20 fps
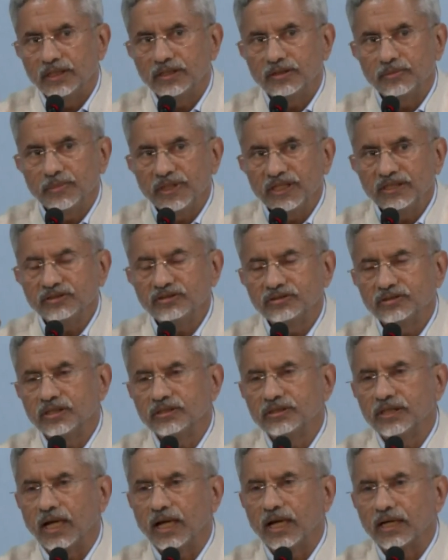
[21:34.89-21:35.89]
It means
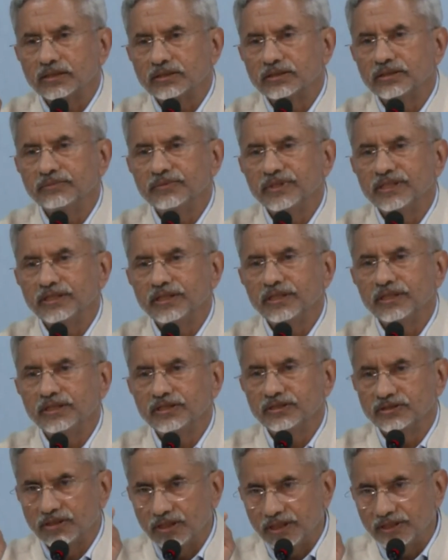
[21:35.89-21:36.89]
that the
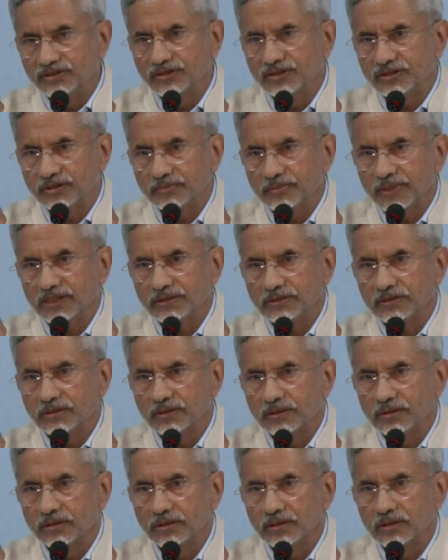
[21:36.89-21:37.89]
activity is
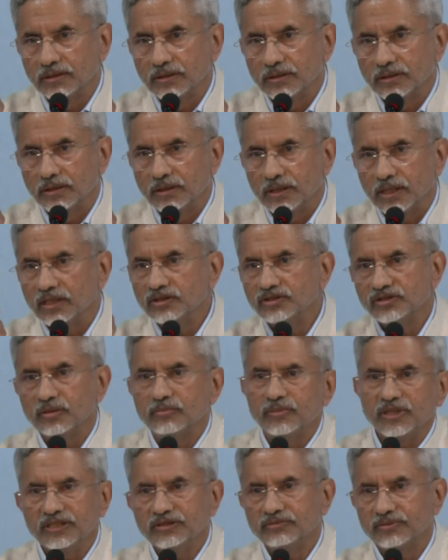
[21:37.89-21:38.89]
legitimate and
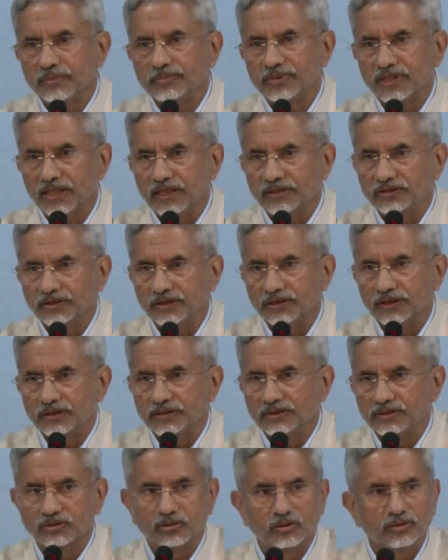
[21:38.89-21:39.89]
somebody is weaponizing
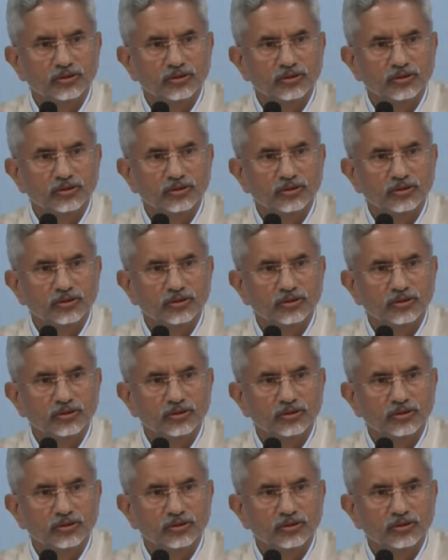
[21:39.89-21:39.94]
it.